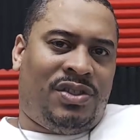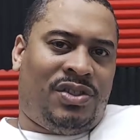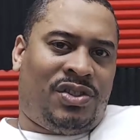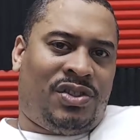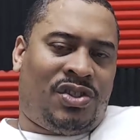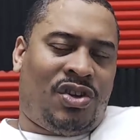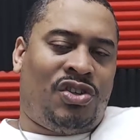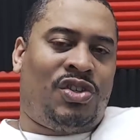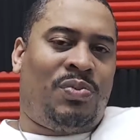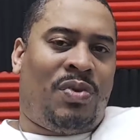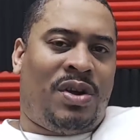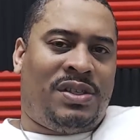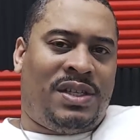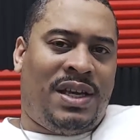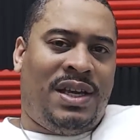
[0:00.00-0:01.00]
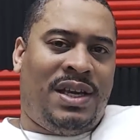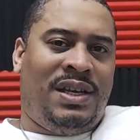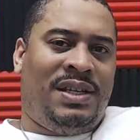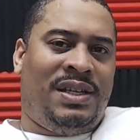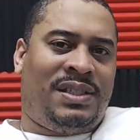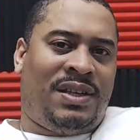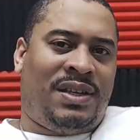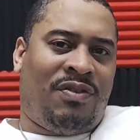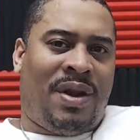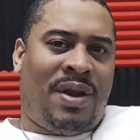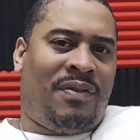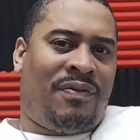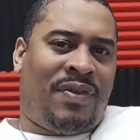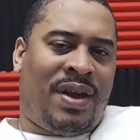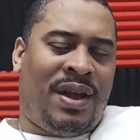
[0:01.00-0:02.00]
Sergio Martinez, if you met
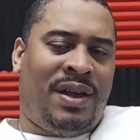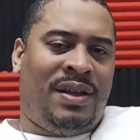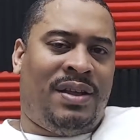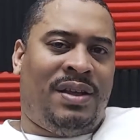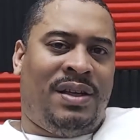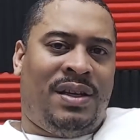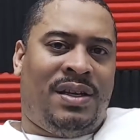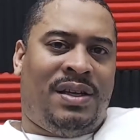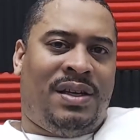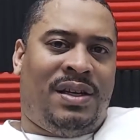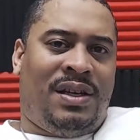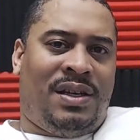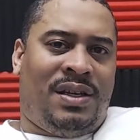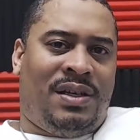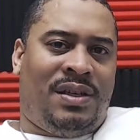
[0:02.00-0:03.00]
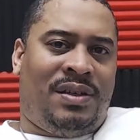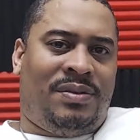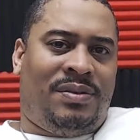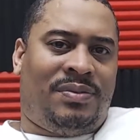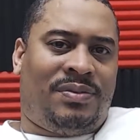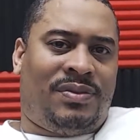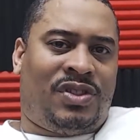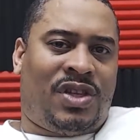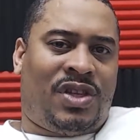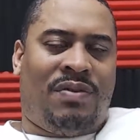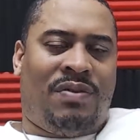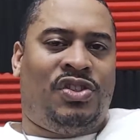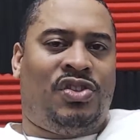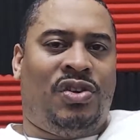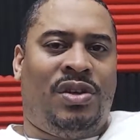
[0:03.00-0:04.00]
fight,
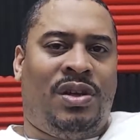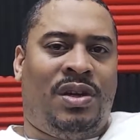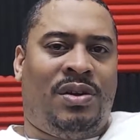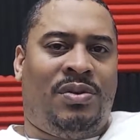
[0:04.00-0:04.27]
Chavez Jr.